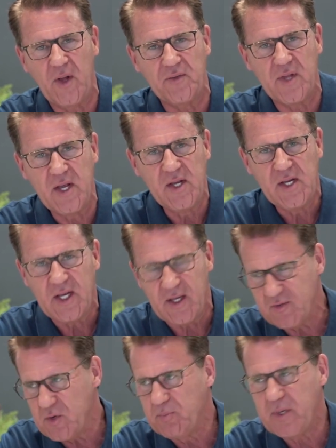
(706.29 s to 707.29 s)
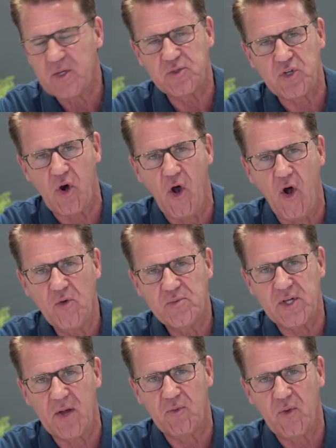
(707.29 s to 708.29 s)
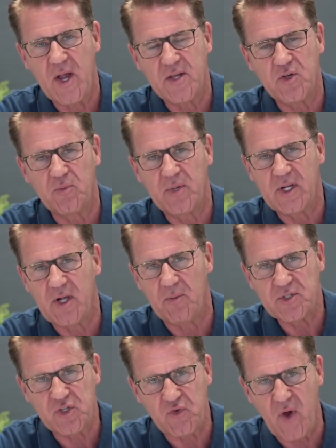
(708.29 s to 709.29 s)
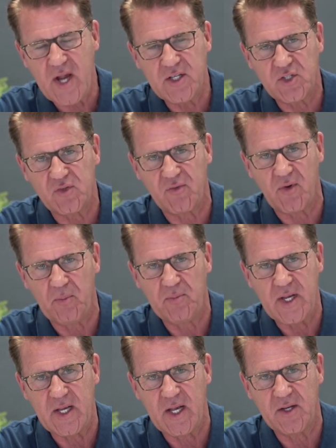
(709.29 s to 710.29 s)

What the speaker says: And if you build your homes that way, you become estranged from me.